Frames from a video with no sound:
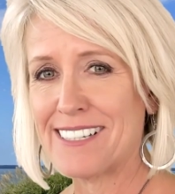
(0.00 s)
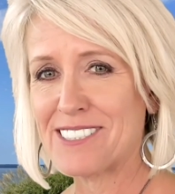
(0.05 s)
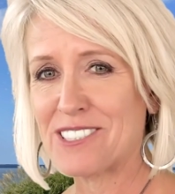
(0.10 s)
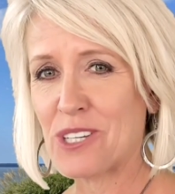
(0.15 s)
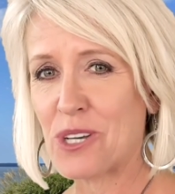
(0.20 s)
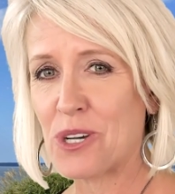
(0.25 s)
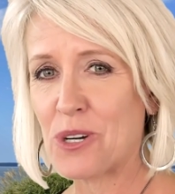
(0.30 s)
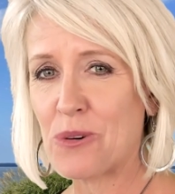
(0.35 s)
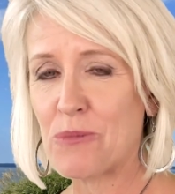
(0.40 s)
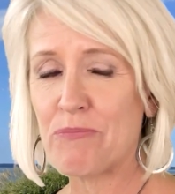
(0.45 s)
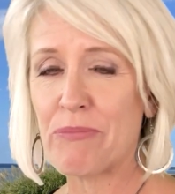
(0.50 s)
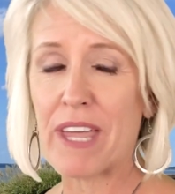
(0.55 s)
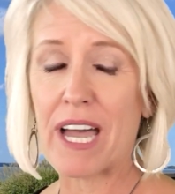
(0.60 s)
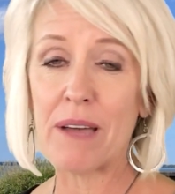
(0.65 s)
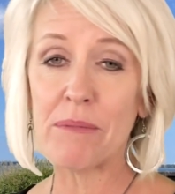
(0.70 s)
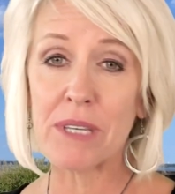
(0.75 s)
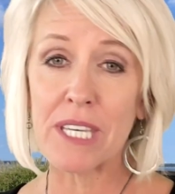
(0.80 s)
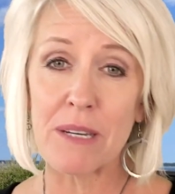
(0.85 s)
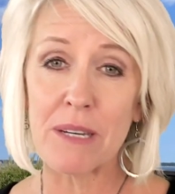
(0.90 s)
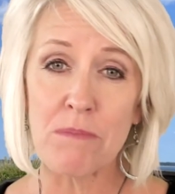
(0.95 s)
So
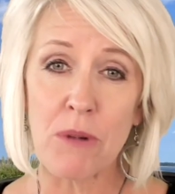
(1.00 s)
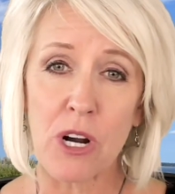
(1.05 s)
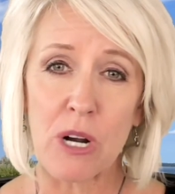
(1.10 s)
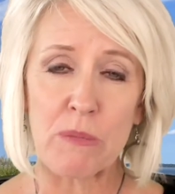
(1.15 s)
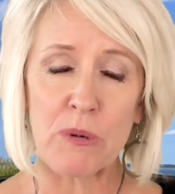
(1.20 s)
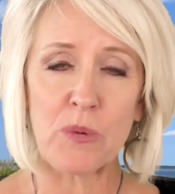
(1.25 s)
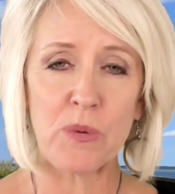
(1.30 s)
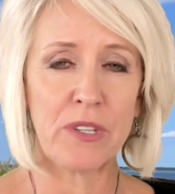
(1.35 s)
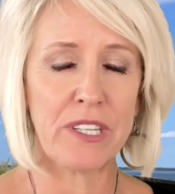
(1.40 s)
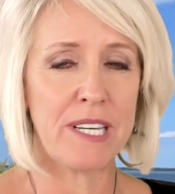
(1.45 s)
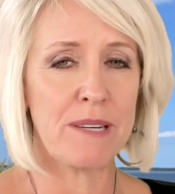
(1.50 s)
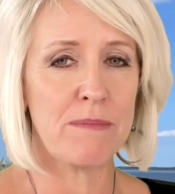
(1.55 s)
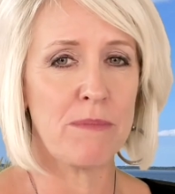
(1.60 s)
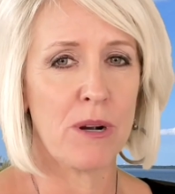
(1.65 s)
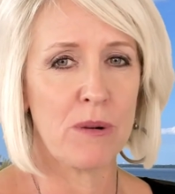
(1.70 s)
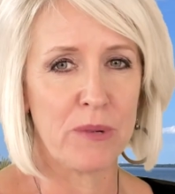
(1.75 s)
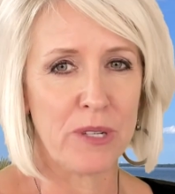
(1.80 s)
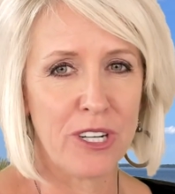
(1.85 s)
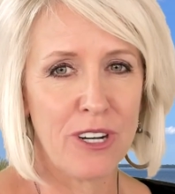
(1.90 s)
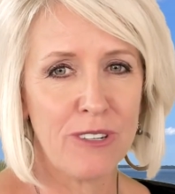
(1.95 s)
I'm Kim Barber with Kim
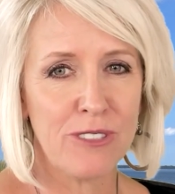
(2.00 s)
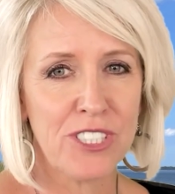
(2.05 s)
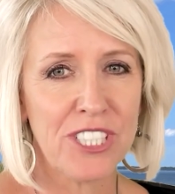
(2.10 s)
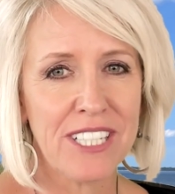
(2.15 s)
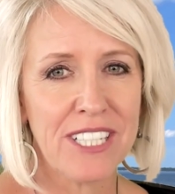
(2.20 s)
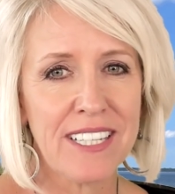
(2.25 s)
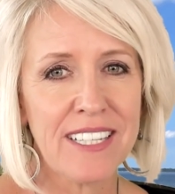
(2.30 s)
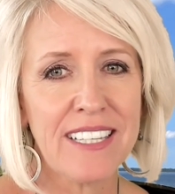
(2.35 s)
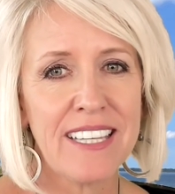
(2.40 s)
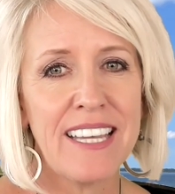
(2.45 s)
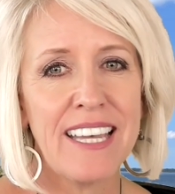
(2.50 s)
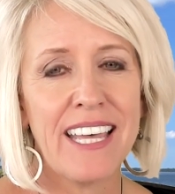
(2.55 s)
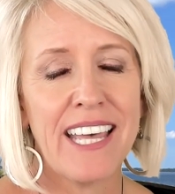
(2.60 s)
Barber Coaching,